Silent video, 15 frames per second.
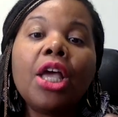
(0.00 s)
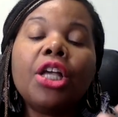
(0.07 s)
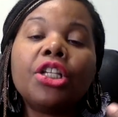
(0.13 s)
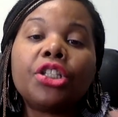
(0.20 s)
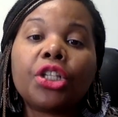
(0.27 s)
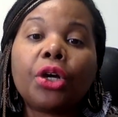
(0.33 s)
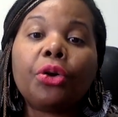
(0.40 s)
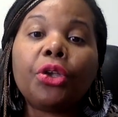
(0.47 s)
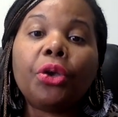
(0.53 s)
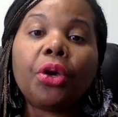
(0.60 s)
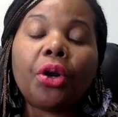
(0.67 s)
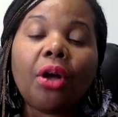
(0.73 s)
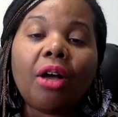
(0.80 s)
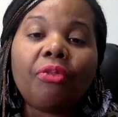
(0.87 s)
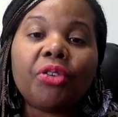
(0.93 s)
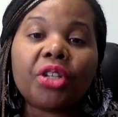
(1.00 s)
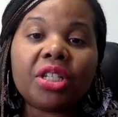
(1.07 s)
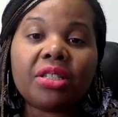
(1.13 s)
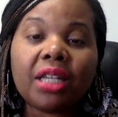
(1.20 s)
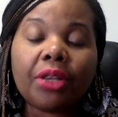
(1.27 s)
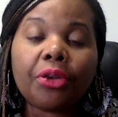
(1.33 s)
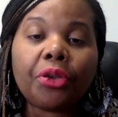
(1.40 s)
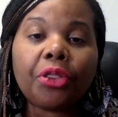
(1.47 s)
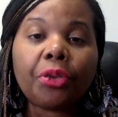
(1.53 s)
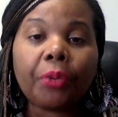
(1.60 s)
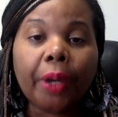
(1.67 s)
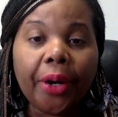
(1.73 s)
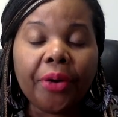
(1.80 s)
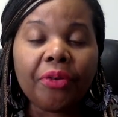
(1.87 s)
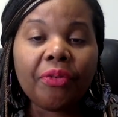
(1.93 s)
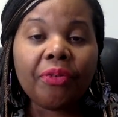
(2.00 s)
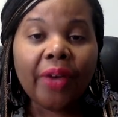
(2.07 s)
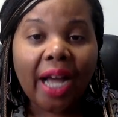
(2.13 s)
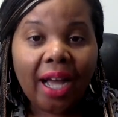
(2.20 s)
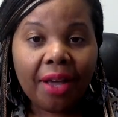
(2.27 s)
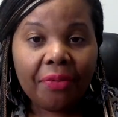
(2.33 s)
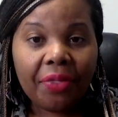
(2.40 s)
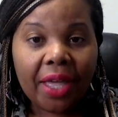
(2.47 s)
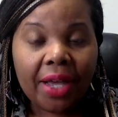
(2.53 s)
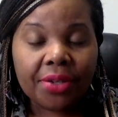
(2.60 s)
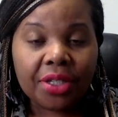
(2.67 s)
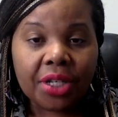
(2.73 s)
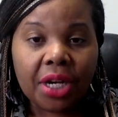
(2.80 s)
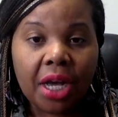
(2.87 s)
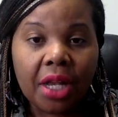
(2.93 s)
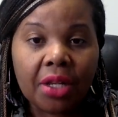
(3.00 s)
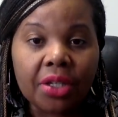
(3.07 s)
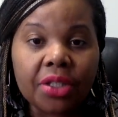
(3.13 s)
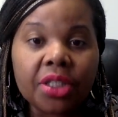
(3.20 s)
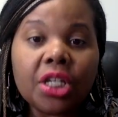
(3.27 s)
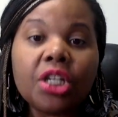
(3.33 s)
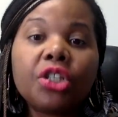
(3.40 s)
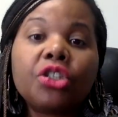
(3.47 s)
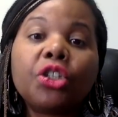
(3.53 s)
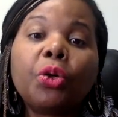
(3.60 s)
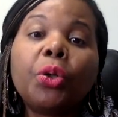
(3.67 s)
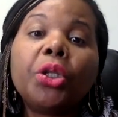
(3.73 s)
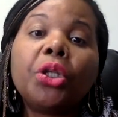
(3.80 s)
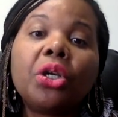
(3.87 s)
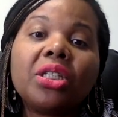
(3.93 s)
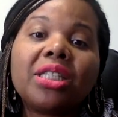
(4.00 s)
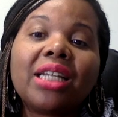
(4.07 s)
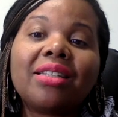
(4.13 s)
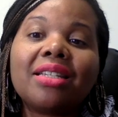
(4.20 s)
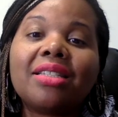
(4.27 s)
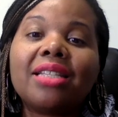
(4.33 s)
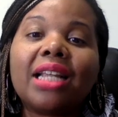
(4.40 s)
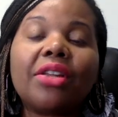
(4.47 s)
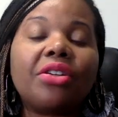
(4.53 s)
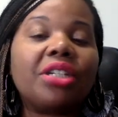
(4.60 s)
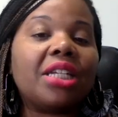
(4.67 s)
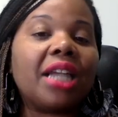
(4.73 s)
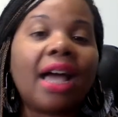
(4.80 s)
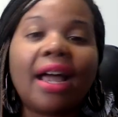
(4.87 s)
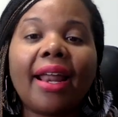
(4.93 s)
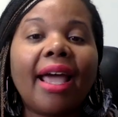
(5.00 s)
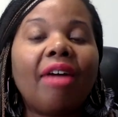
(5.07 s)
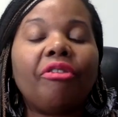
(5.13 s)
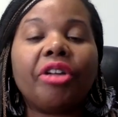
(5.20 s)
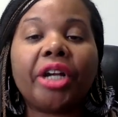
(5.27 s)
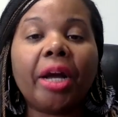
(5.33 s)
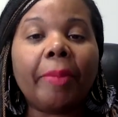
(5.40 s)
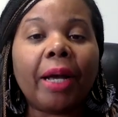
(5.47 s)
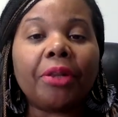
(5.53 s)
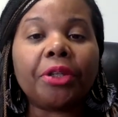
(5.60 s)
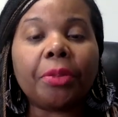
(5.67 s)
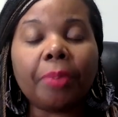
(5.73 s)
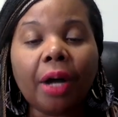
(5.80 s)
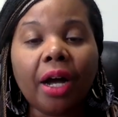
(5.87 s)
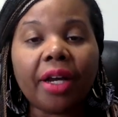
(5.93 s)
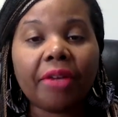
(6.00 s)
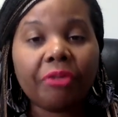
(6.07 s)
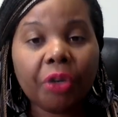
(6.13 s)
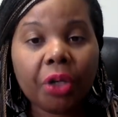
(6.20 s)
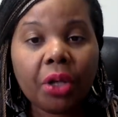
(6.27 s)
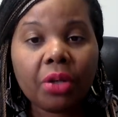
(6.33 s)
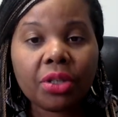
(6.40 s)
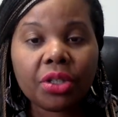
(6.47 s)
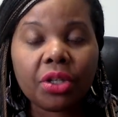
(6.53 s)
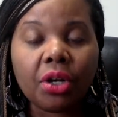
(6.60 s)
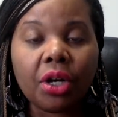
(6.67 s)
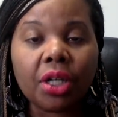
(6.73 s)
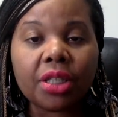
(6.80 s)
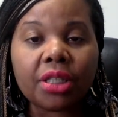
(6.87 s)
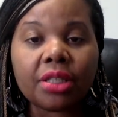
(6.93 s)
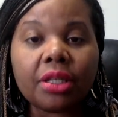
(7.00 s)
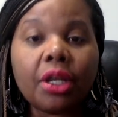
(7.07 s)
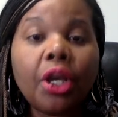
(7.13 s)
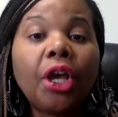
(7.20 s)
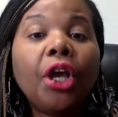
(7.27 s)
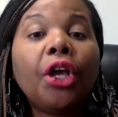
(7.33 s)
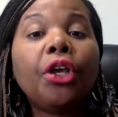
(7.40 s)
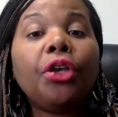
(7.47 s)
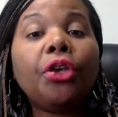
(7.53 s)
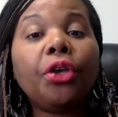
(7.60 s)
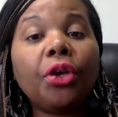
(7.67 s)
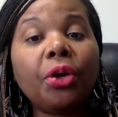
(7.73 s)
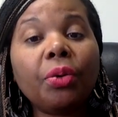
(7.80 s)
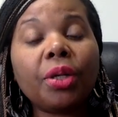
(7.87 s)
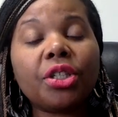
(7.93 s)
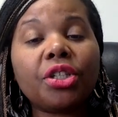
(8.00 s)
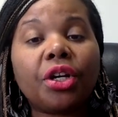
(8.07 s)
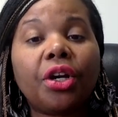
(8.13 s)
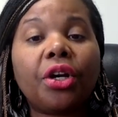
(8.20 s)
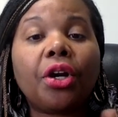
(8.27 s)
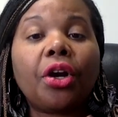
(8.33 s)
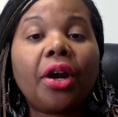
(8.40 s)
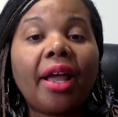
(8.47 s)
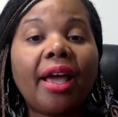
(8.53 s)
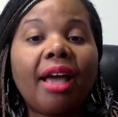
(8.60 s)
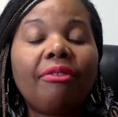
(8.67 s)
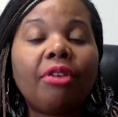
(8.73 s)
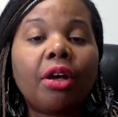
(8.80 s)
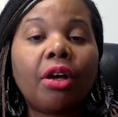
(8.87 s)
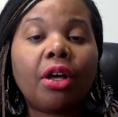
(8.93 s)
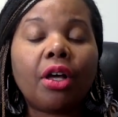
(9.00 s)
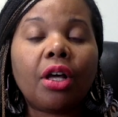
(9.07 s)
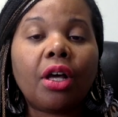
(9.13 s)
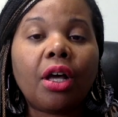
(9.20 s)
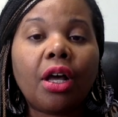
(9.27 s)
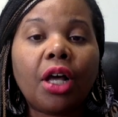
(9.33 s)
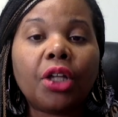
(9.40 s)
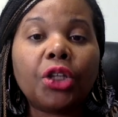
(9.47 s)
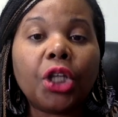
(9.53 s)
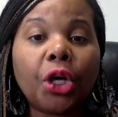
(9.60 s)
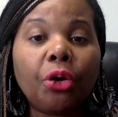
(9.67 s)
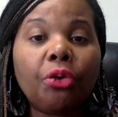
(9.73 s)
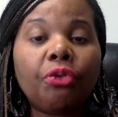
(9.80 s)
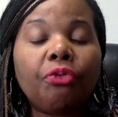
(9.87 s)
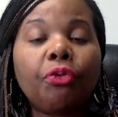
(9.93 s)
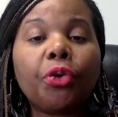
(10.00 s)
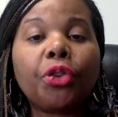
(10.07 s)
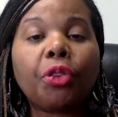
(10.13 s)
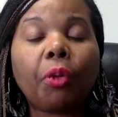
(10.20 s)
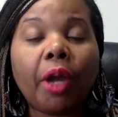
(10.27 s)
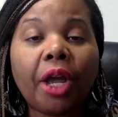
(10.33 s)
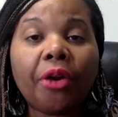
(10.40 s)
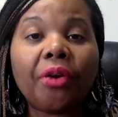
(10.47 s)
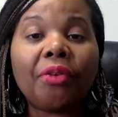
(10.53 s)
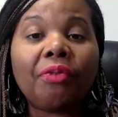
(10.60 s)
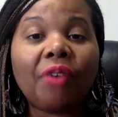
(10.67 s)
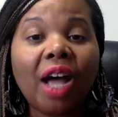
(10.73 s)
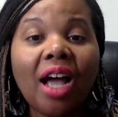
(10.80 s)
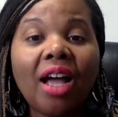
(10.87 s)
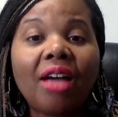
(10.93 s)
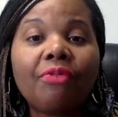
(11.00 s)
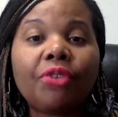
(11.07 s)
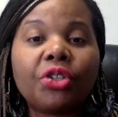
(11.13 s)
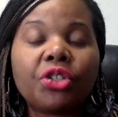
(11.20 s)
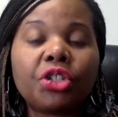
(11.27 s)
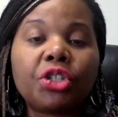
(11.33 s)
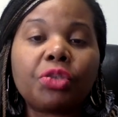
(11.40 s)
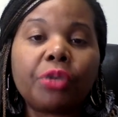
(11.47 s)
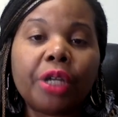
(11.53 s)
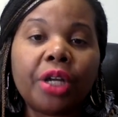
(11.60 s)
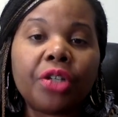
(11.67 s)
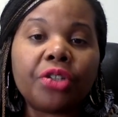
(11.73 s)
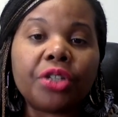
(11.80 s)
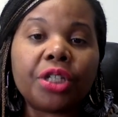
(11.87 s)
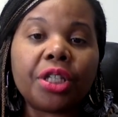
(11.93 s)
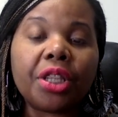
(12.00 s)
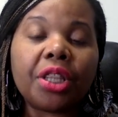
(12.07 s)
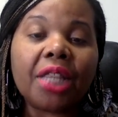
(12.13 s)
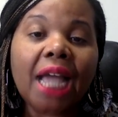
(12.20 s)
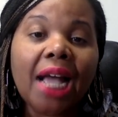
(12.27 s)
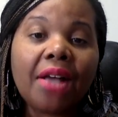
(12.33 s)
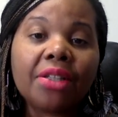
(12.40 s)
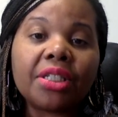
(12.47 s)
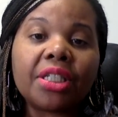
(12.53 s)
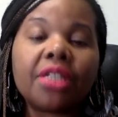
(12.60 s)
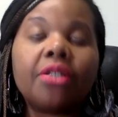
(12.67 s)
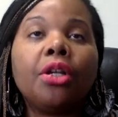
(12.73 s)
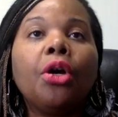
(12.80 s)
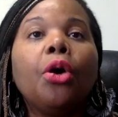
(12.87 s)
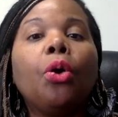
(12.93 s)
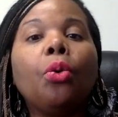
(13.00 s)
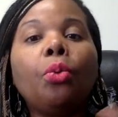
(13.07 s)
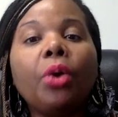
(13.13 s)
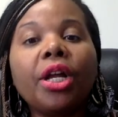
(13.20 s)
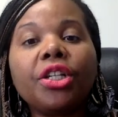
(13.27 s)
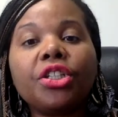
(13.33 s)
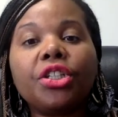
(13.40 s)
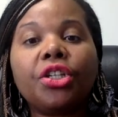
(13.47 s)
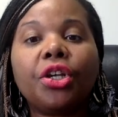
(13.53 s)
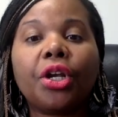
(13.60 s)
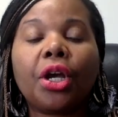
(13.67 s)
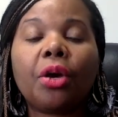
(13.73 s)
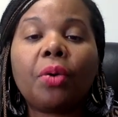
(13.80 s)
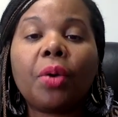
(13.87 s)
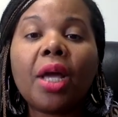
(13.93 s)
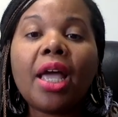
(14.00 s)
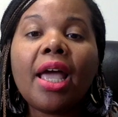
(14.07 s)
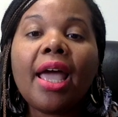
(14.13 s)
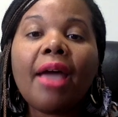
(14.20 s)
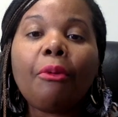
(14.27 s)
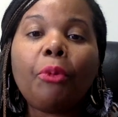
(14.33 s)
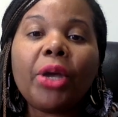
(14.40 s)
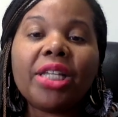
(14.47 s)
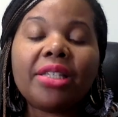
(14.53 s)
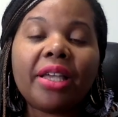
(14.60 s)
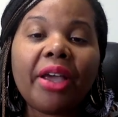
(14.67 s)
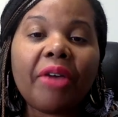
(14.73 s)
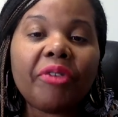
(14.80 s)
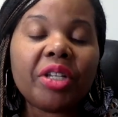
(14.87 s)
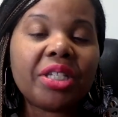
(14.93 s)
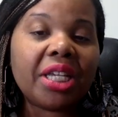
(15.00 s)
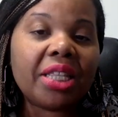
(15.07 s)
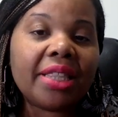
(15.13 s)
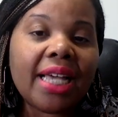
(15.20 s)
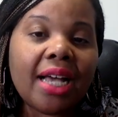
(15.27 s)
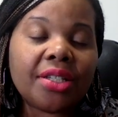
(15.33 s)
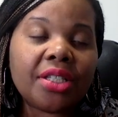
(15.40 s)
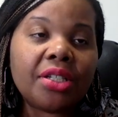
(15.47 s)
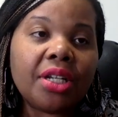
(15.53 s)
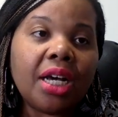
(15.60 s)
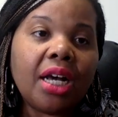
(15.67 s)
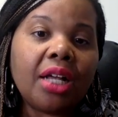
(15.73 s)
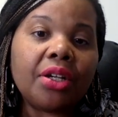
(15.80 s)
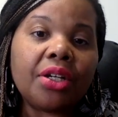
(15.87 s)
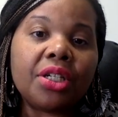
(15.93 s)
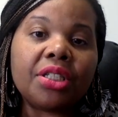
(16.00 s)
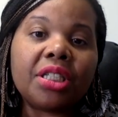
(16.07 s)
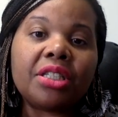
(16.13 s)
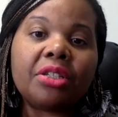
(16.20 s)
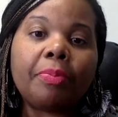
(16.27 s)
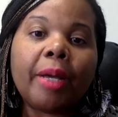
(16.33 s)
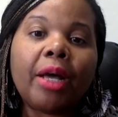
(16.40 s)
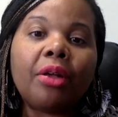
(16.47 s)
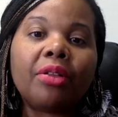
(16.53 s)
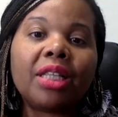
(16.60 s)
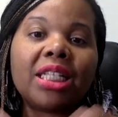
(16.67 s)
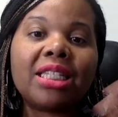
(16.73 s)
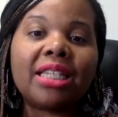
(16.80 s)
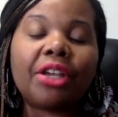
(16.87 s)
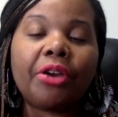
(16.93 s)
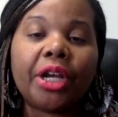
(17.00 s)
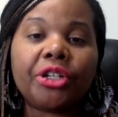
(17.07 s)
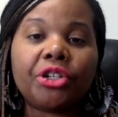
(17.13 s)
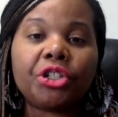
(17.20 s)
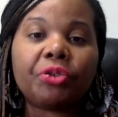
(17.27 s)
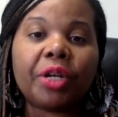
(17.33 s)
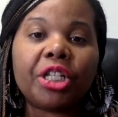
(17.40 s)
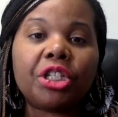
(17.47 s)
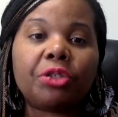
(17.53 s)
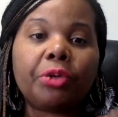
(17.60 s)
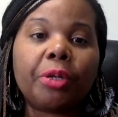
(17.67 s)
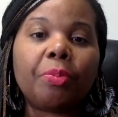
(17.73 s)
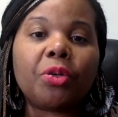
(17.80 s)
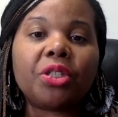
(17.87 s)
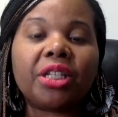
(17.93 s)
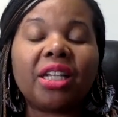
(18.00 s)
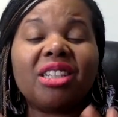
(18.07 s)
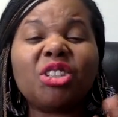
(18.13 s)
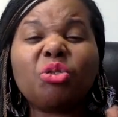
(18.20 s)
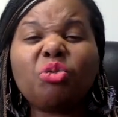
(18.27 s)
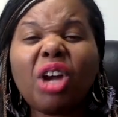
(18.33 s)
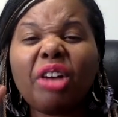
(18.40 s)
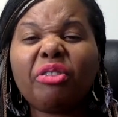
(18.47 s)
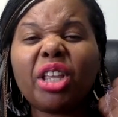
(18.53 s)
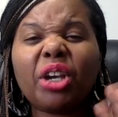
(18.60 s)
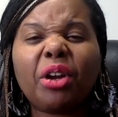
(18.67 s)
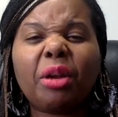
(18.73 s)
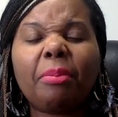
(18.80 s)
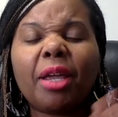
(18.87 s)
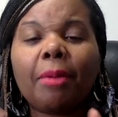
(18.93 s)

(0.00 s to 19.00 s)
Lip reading: So you could offer the seller $305,000. So it looks like the seller's not having to come out their pocket for closing costs. You in turn are gonna have a loan for $305,000 versus $300,000, which, you know, we say every $10,000, it's about, let's say your interest rate's 3%, it's roughly going to be